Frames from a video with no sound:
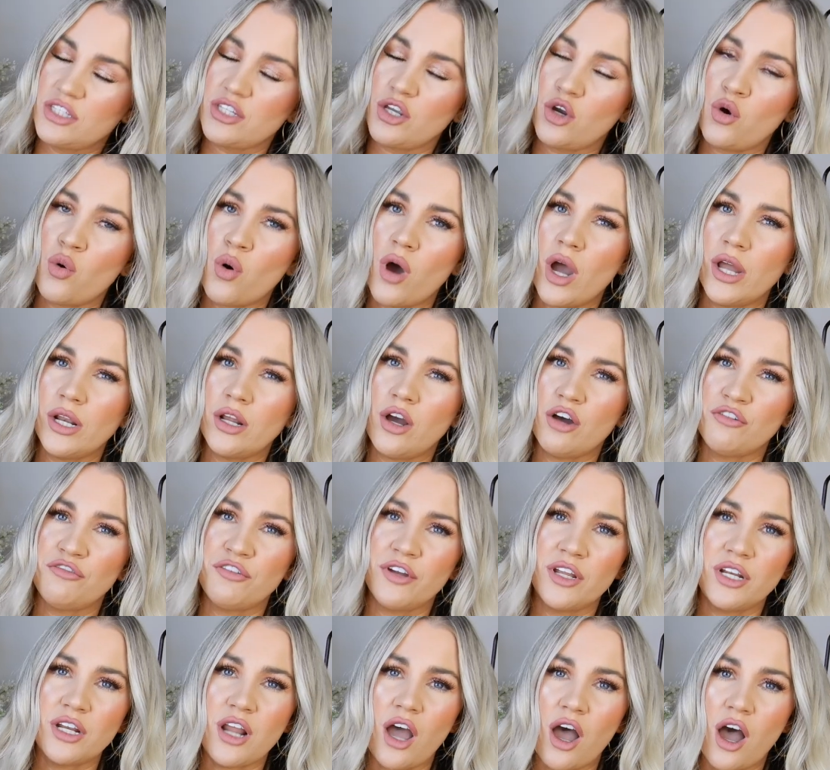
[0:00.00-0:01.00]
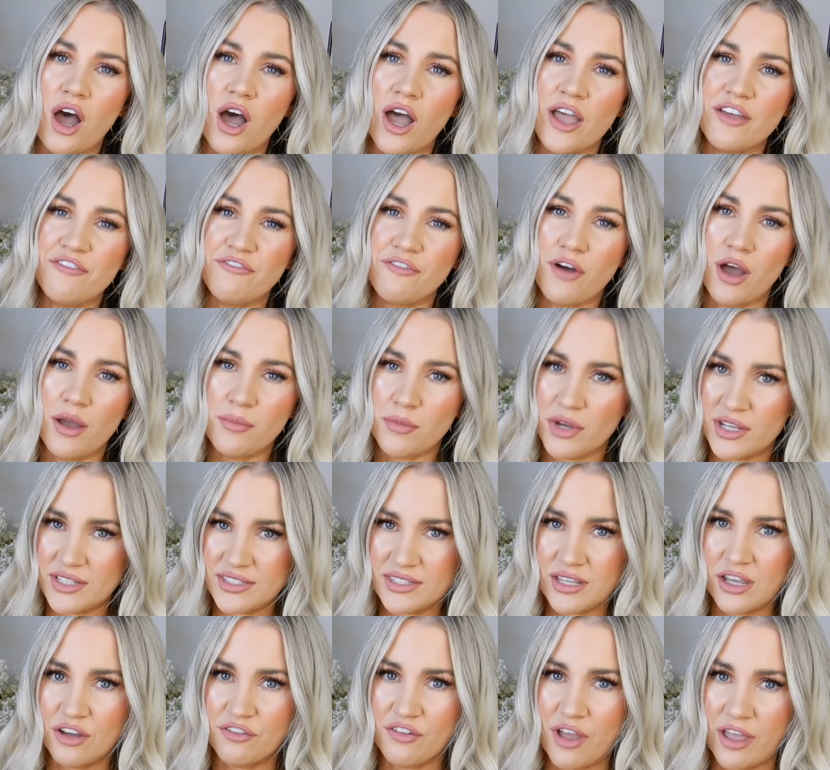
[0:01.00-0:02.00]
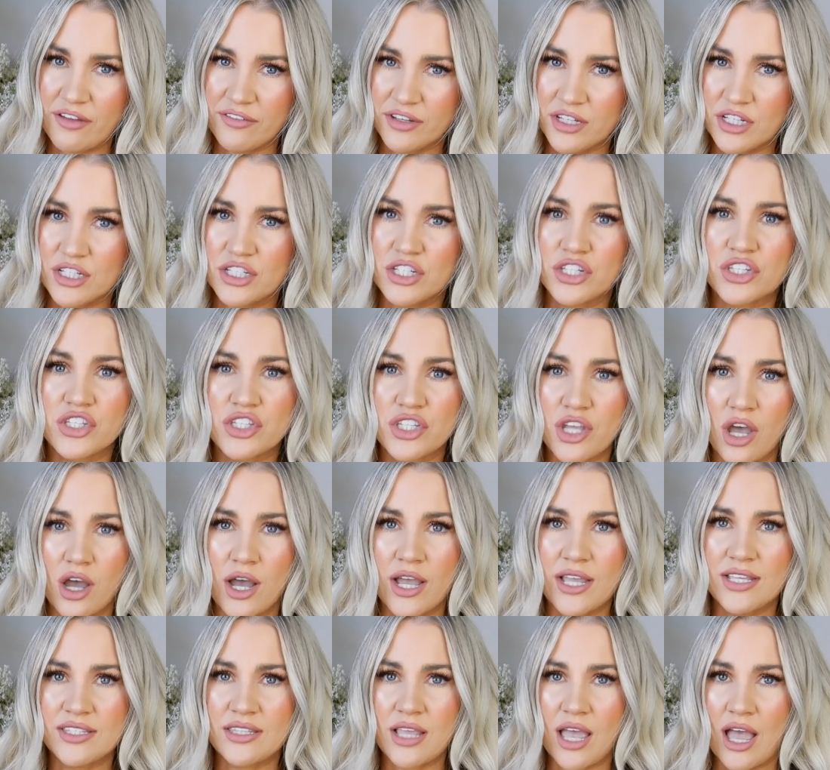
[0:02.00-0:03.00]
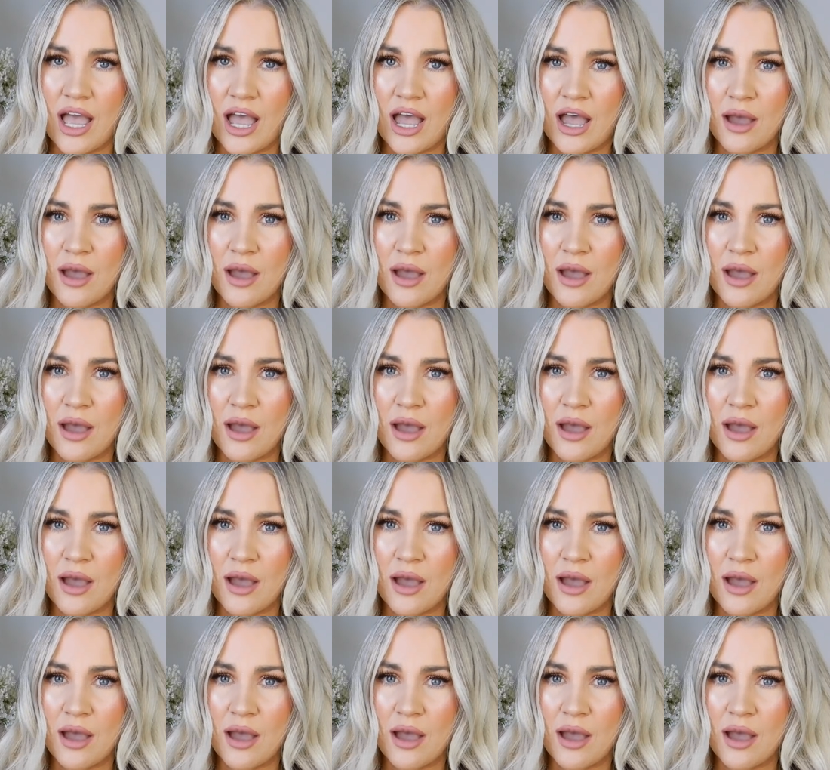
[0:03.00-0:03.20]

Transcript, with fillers: So quite often I find myself having to size